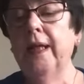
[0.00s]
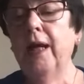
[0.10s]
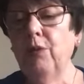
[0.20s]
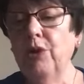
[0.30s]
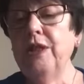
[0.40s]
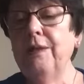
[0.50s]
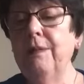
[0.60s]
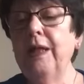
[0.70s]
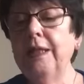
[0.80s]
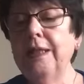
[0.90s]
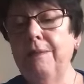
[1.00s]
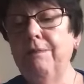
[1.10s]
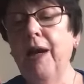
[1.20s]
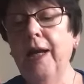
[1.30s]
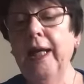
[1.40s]
and what it means
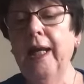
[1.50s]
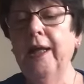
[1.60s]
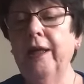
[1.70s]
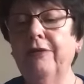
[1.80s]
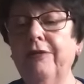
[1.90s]
in my life.